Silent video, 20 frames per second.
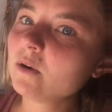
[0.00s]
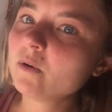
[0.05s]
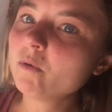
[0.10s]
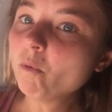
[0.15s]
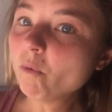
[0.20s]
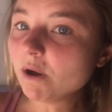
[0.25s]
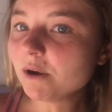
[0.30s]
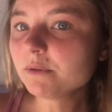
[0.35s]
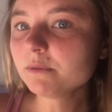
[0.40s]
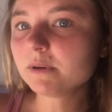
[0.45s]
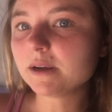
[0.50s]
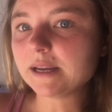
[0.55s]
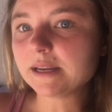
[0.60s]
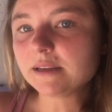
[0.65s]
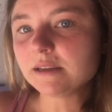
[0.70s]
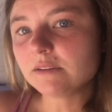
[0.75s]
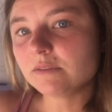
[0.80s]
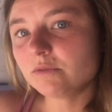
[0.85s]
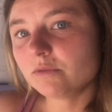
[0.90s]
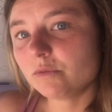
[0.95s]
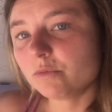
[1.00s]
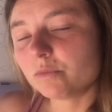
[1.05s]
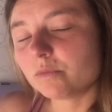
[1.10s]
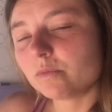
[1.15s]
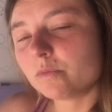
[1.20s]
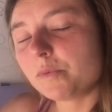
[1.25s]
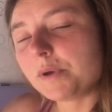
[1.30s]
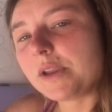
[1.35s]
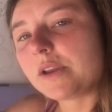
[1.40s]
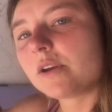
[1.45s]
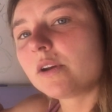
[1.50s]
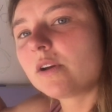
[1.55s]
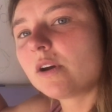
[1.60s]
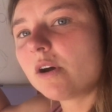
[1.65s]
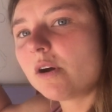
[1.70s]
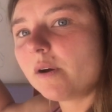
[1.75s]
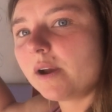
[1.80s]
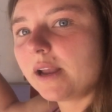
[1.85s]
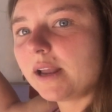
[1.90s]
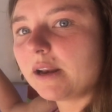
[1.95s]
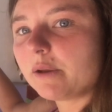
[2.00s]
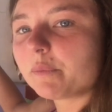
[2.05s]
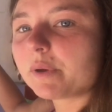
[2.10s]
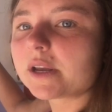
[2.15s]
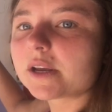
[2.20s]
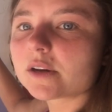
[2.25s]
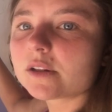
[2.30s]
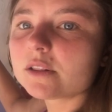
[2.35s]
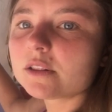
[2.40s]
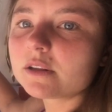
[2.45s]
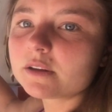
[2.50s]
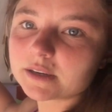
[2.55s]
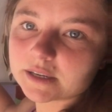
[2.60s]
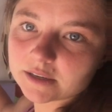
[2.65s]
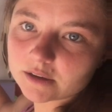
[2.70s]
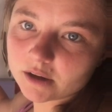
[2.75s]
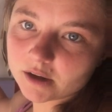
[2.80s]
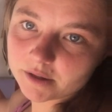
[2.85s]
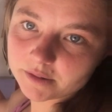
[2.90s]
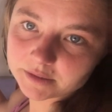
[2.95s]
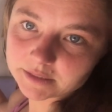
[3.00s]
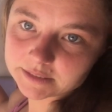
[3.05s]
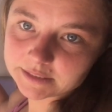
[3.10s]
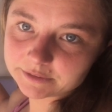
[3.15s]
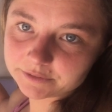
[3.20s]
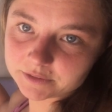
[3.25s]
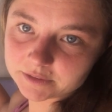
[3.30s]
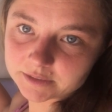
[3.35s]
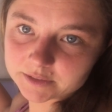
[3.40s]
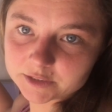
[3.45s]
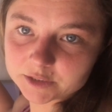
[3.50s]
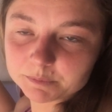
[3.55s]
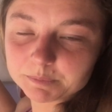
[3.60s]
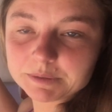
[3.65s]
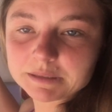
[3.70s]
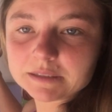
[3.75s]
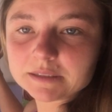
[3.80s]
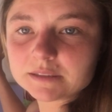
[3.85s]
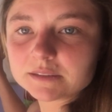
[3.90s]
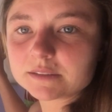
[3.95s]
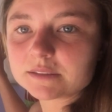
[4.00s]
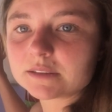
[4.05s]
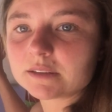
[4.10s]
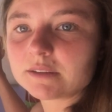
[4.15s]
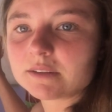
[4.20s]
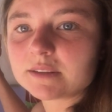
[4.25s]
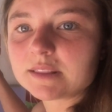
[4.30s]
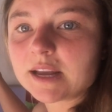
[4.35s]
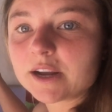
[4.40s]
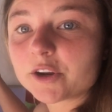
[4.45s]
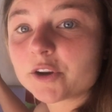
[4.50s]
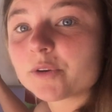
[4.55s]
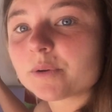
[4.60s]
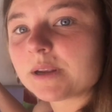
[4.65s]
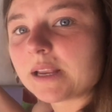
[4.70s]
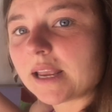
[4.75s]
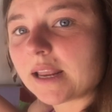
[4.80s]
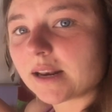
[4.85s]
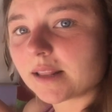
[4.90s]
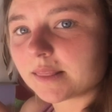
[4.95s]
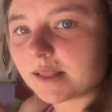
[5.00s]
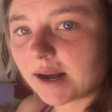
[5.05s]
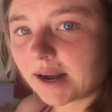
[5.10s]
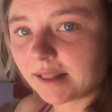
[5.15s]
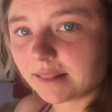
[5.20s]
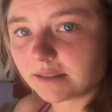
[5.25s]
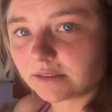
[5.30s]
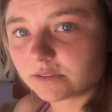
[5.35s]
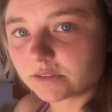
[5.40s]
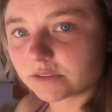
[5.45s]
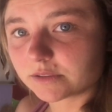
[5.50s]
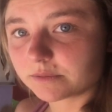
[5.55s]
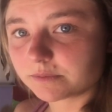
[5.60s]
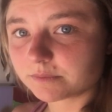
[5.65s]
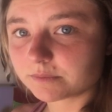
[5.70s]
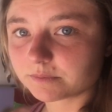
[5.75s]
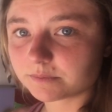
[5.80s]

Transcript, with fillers: One way we could go in and we could look at all the different experiences that created the islands.